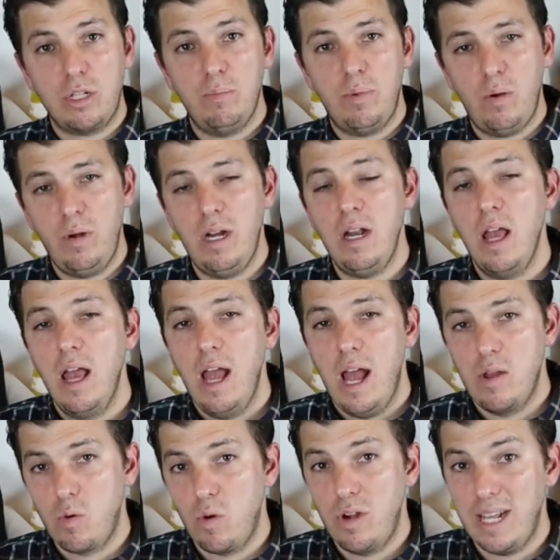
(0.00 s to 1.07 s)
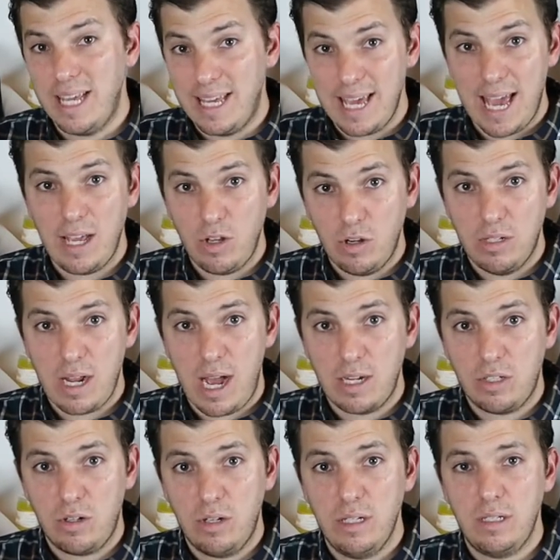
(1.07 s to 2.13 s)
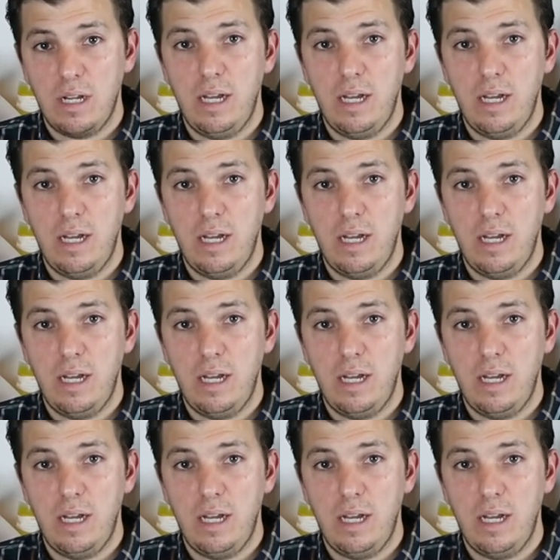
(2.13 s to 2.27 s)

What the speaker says: component in order to get your doctorate